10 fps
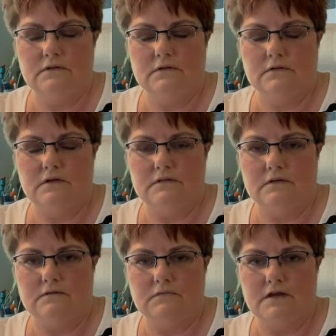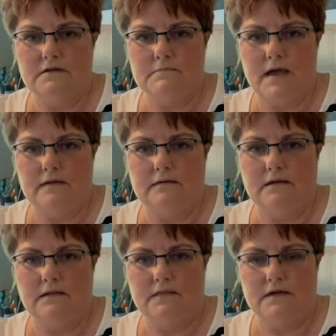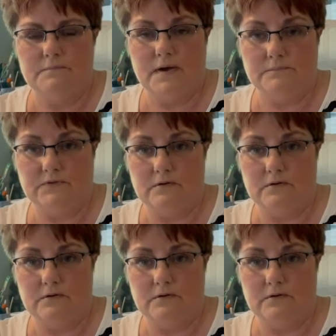along the running mat and then it pops